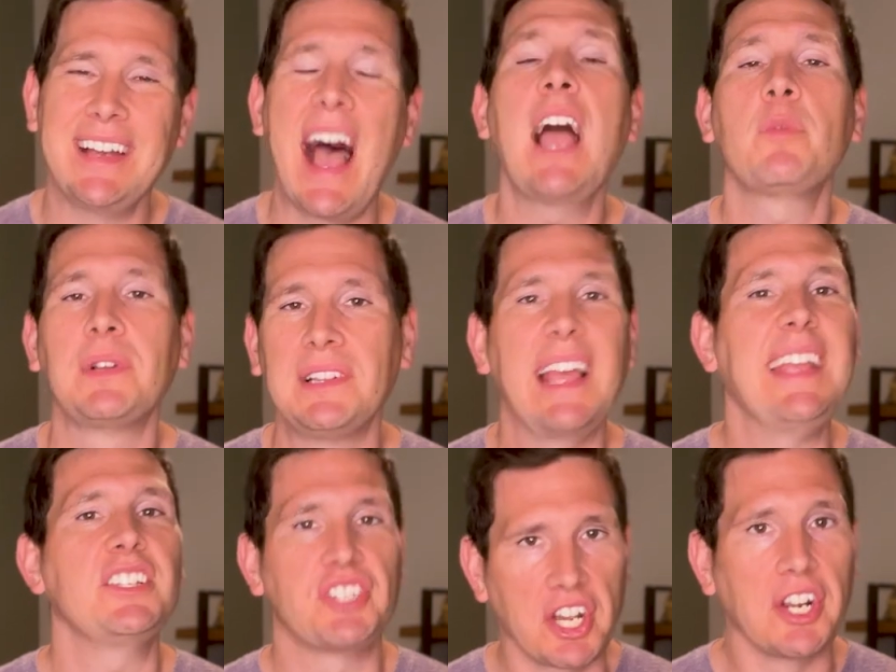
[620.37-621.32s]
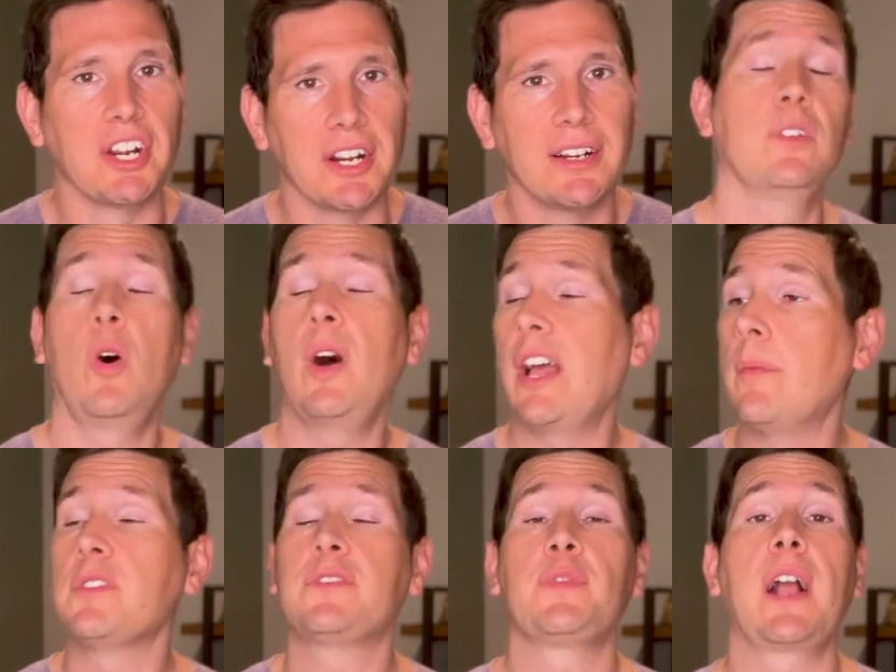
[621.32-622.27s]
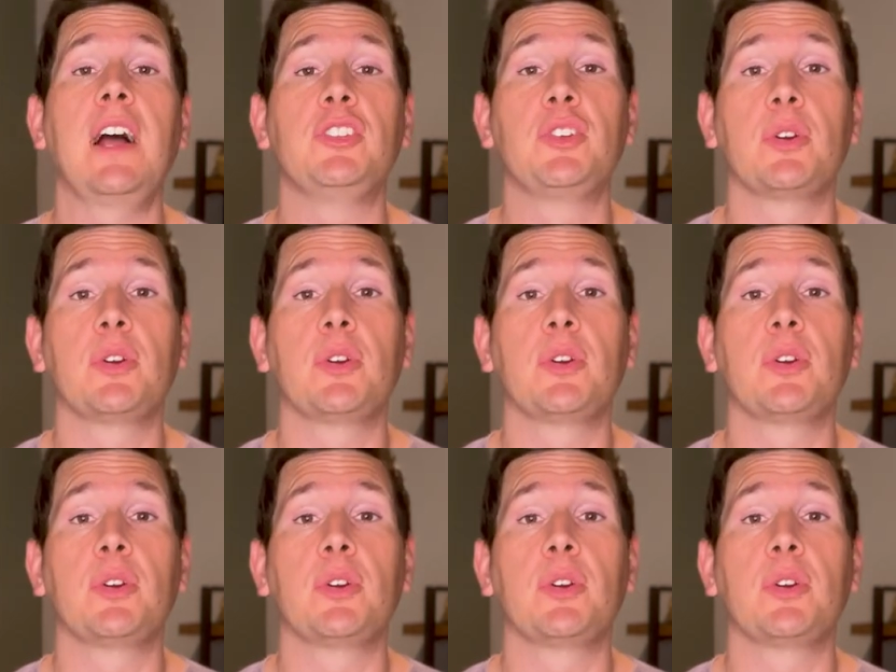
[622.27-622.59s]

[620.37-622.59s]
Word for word: I relate to her. Oh, I almost forgot.